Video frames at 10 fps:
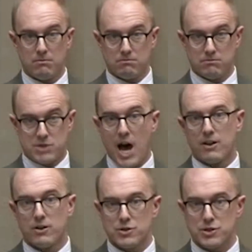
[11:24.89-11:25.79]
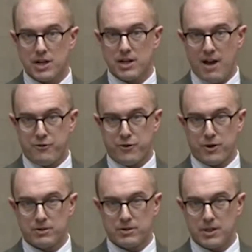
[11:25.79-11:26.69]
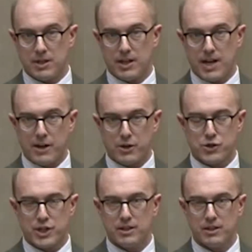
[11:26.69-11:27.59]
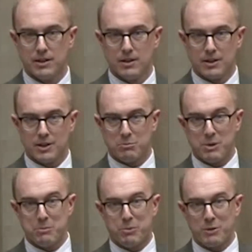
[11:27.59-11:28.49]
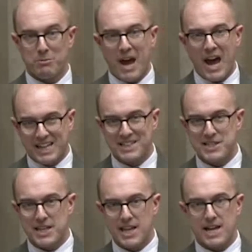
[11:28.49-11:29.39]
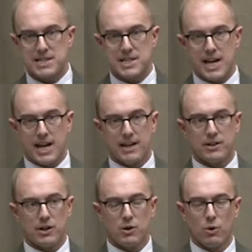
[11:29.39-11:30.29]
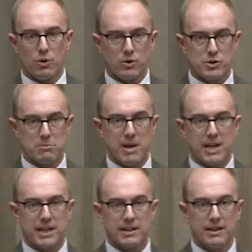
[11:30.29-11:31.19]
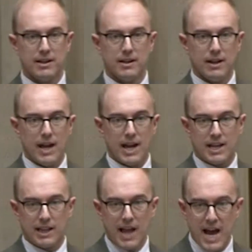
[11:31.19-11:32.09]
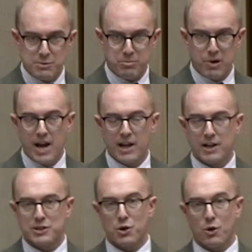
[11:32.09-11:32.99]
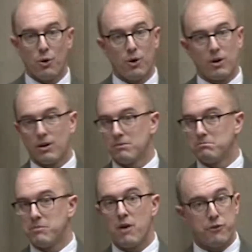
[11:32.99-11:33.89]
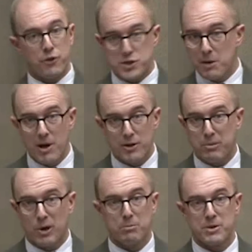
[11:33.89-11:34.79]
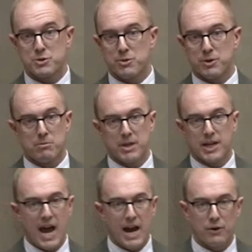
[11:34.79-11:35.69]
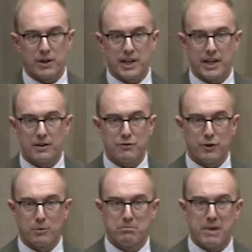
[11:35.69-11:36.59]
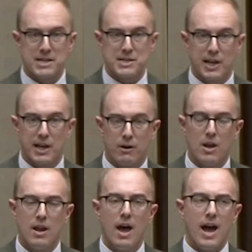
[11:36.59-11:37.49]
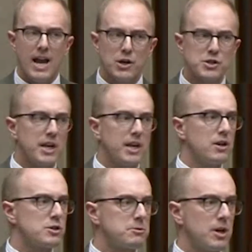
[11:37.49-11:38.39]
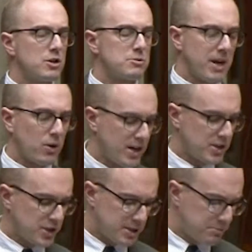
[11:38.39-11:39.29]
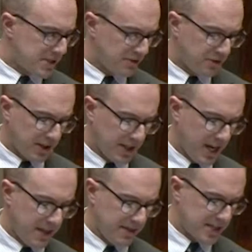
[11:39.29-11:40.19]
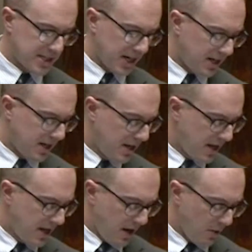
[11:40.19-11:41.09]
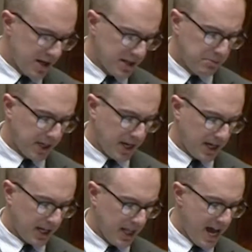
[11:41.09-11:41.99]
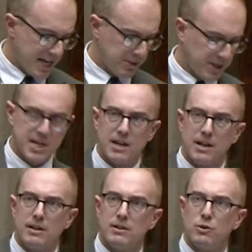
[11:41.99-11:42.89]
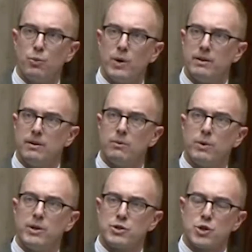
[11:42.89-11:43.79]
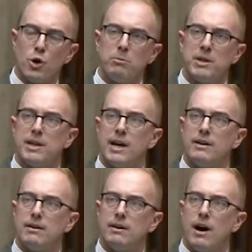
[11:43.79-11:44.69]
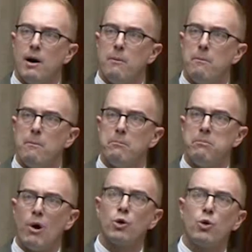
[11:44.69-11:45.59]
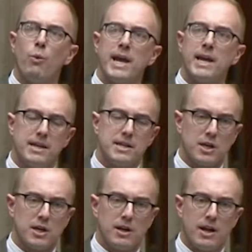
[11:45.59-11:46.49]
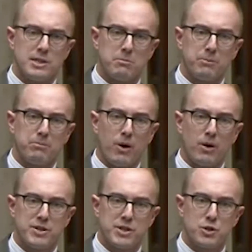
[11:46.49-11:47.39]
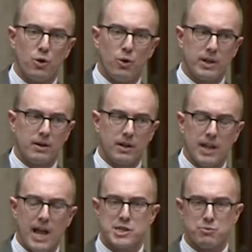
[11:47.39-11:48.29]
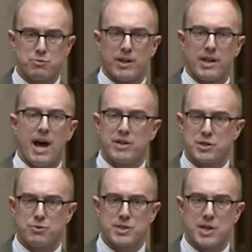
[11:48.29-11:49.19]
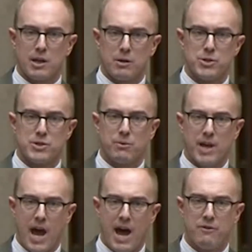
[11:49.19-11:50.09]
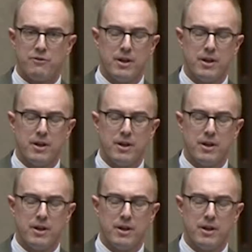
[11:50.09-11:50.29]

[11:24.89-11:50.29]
dollars and effort and energy could be put back into that sand in order to make it a glass product or for some other purpose, whether it be an aggregate for base layer. Here's my question specifically on this, and I wanted to pick on glass because when you told me that bulk weight is a big part of this goal here, glass is one of the heaviest recyclables that we have,